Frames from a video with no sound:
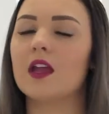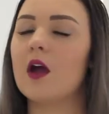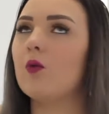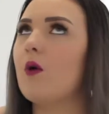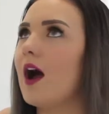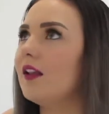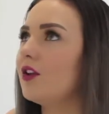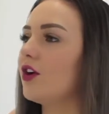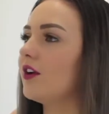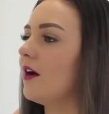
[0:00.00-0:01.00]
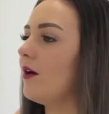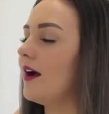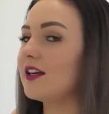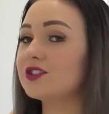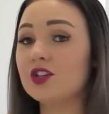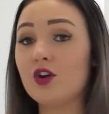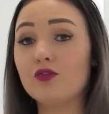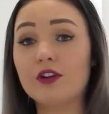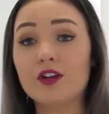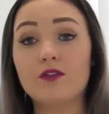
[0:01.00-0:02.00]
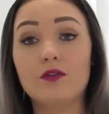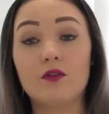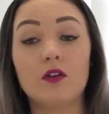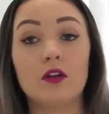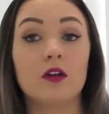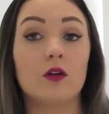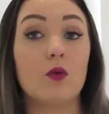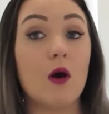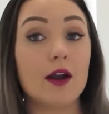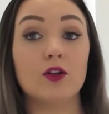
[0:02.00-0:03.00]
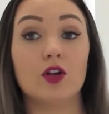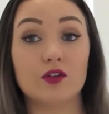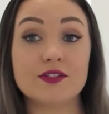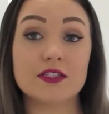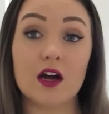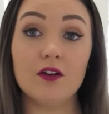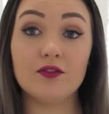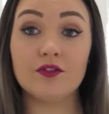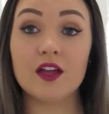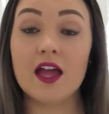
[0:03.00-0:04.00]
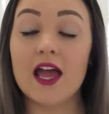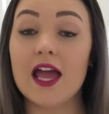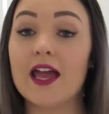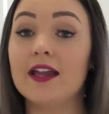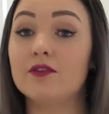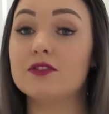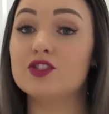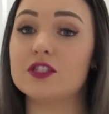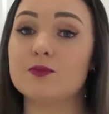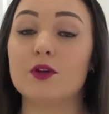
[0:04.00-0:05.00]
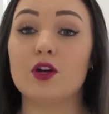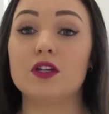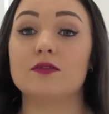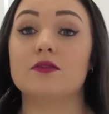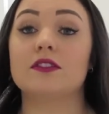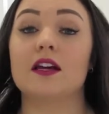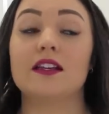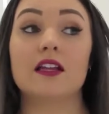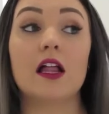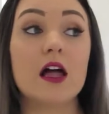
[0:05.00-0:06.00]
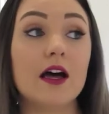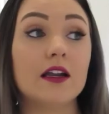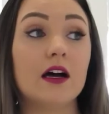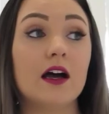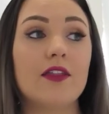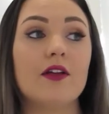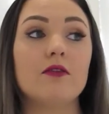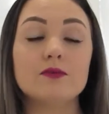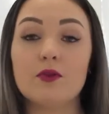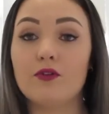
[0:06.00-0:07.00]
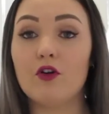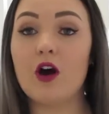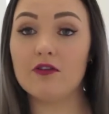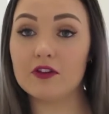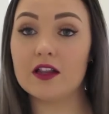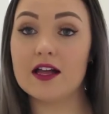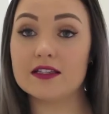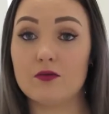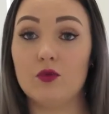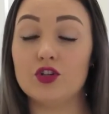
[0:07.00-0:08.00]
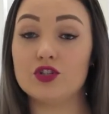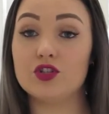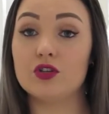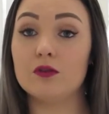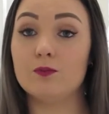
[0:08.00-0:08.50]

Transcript: a while ago now I actually got rid of quite a lot of stuff and it was just because it was starting to clutter and that was before I realised I wanted to